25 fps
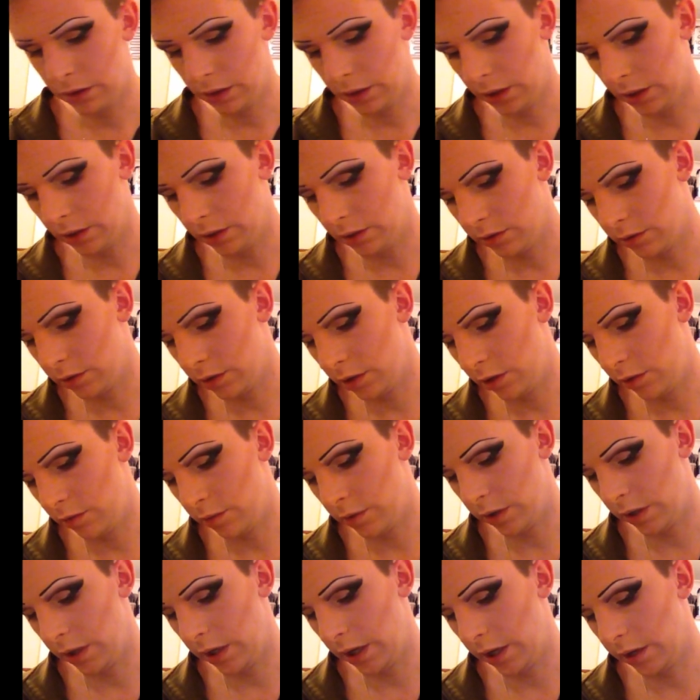And then I'll do
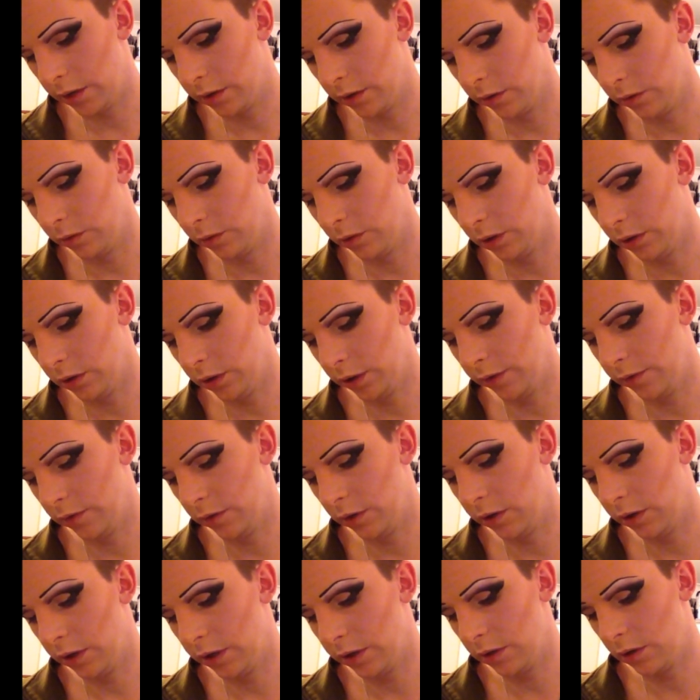my neck as well, even
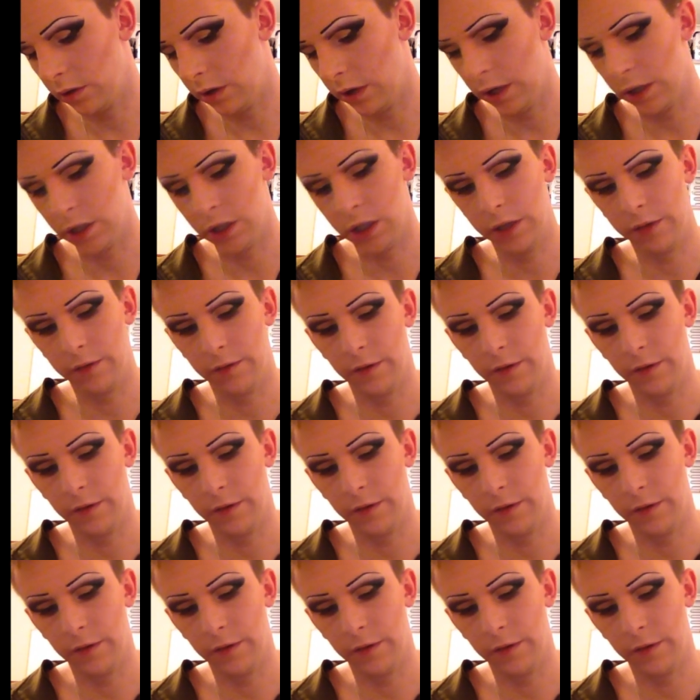though there's not actually